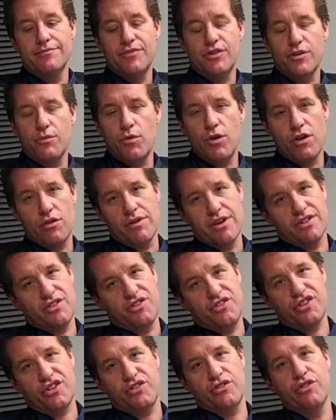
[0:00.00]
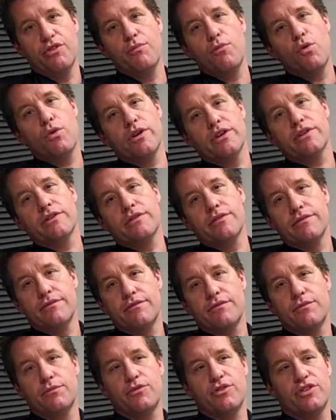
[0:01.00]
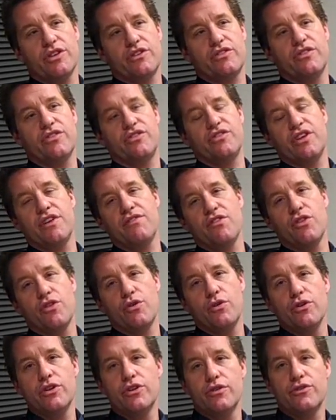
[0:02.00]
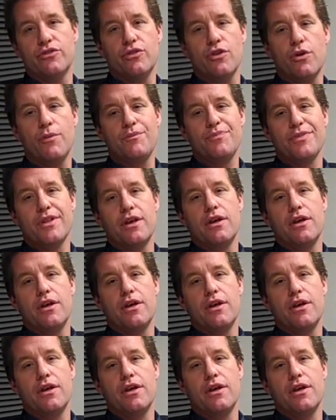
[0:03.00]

somewhere around 6 in the morning, from 6 to 7:30 or so.